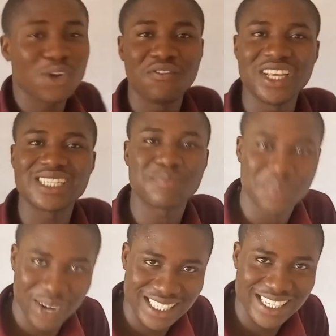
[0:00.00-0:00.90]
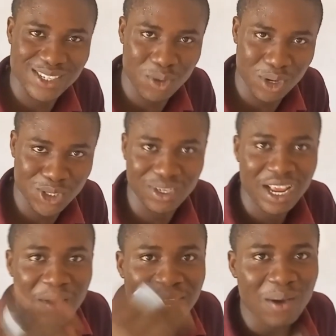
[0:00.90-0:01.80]
solve this practice question?
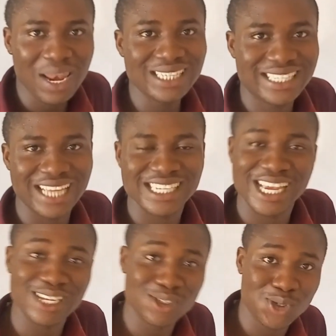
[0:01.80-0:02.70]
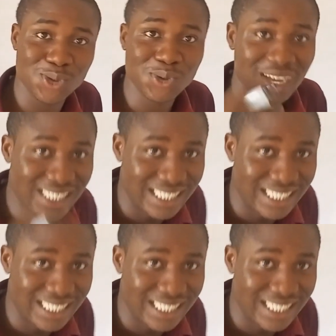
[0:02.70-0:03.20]
Now let's get into